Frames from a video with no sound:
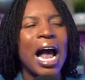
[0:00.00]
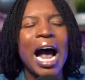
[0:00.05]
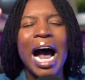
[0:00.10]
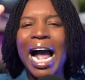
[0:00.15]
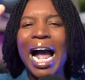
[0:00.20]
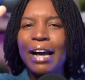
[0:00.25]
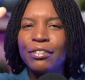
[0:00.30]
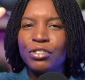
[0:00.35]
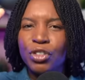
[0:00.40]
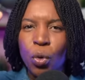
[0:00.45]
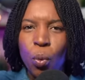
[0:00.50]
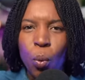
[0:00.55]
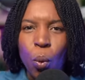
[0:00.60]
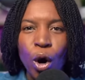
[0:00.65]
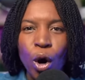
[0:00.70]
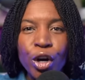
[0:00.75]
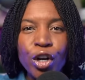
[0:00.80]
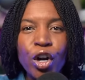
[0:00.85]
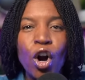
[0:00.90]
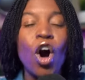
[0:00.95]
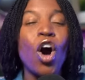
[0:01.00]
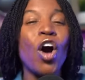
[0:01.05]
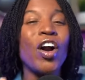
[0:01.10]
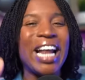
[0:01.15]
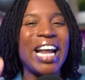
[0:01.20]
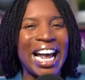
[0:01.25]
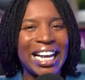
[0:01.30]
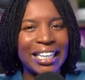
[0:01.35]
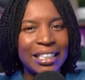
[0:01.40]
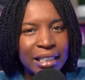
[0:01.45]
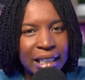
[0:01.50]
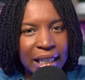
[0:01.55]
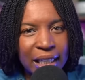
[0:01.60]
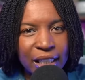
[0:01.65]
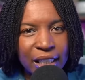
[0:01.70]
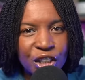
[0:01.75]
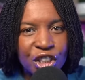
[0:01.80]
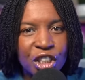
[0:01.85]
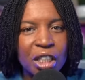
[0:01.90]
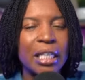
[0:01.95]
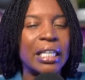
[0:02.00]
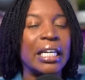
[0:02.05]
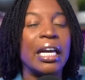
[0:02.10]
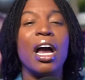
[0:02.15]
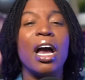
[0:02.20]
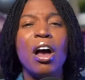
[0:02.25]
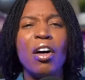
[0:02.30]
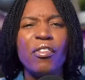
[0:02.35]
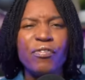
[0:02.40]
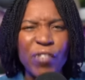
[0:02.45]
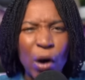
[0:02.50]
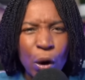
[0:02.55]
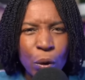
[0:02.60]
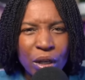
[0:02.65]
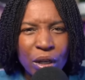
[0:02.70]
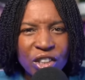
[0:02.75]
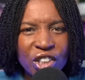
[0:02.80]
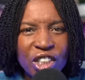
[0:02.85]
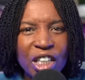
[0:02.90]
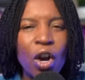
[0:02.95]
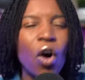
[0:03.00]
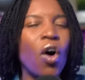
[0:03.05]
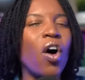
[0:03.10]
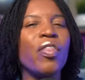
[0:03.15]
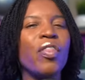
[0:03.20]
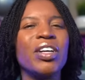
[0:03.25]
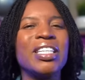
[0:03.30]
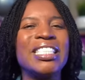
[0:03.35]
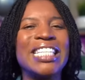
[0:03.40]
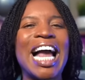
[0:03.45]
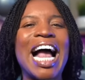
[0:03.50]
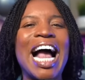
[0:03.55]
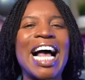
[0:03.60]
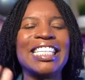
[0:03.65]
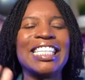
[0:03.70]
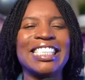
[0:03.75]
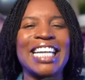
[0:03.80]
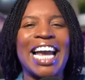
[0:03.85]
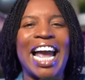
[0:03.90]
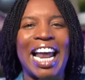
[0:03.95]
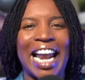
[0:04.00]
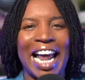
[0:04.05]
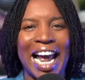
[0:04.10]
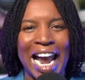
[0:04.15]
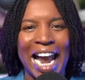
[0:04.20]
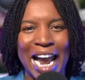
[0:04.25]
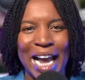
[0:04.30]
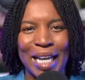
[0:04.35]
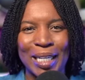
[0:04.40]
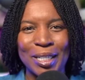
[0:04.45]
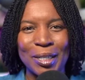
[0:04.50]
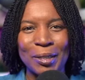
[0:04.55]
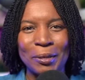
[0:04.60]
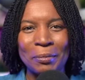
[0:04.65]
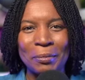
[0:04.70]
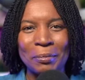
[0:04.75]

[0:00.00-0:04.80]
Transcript: I have to work hard and diligently, focusing on the task at hand.